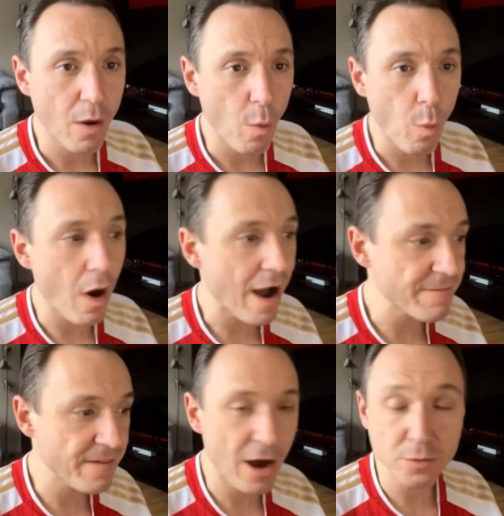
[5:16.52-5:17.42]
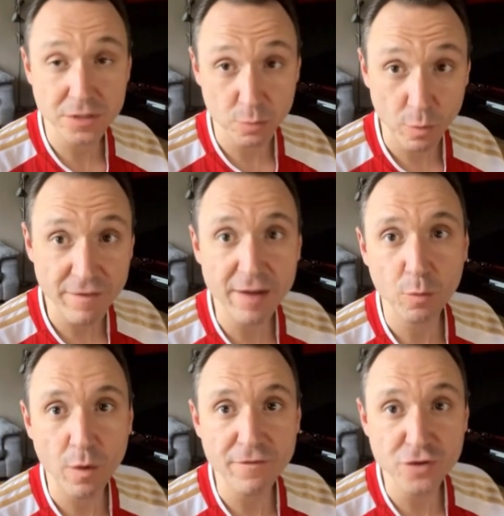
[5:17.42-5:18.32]
What I found was
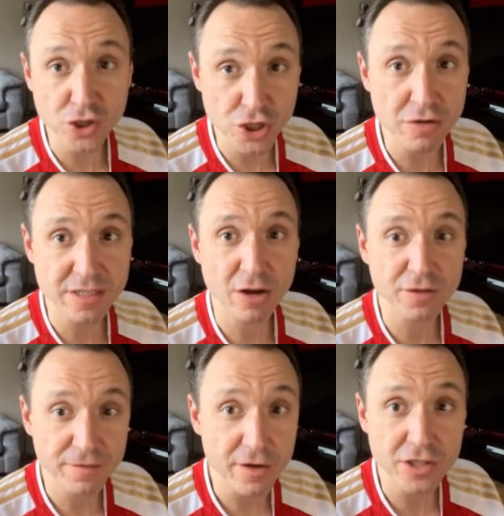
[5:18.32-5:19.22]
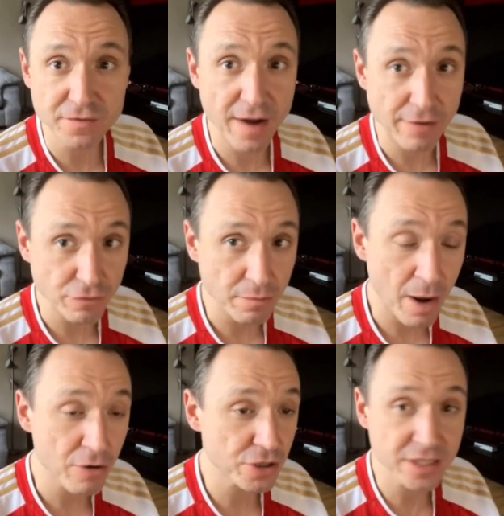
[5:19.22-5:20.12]
with just using those first 500
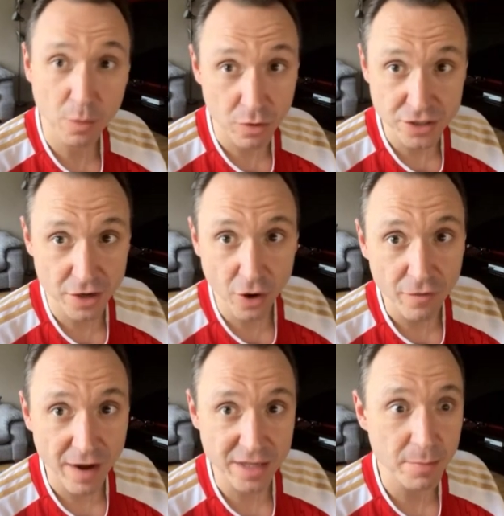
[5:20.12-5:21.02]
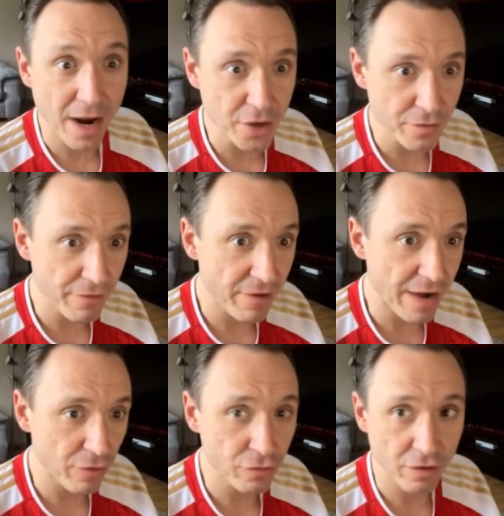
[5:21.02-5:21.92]
potions, it wasn't enough. I had to buy another
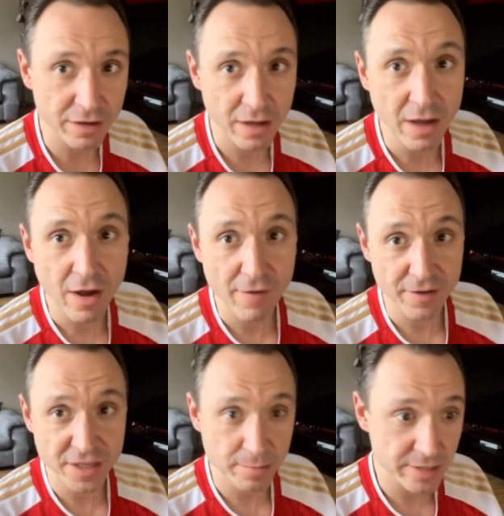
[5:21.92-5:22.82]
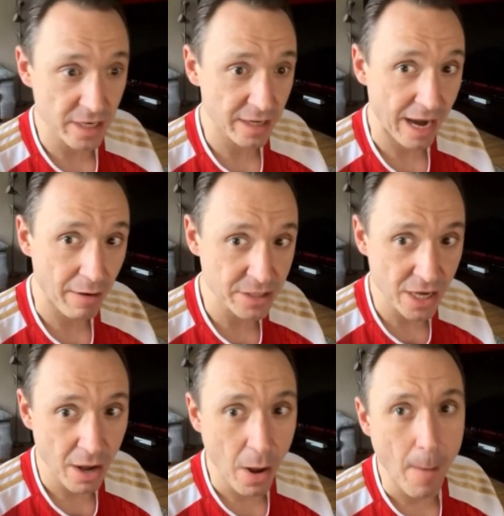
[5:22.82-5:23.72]
500 for this particular
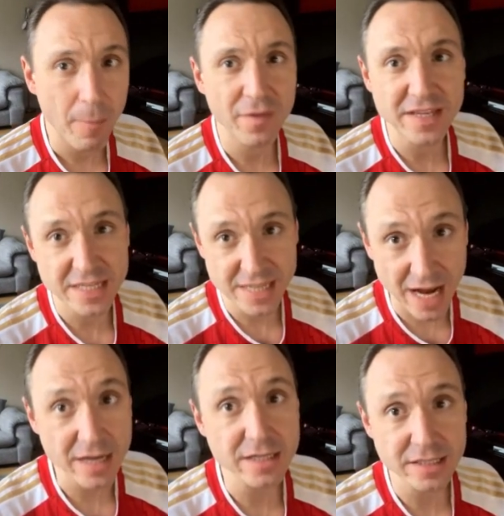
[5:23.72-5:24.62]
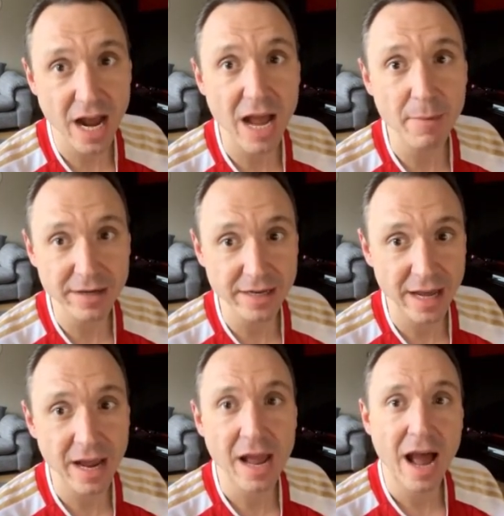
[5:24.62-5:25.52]
character. But the second time I did
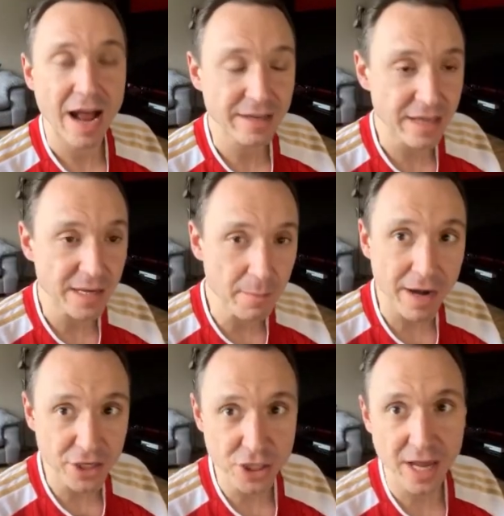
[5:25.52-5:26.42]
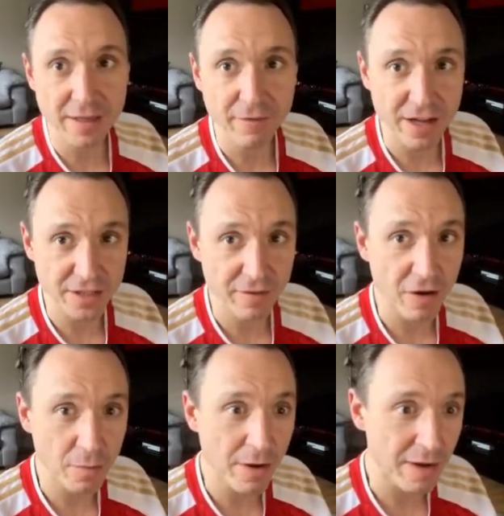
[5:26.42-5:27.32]
it, I did manage to get the flask of
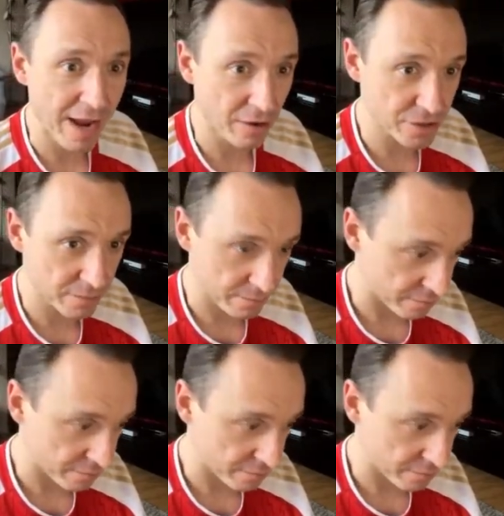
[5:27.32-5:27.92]
alchemy or chaos.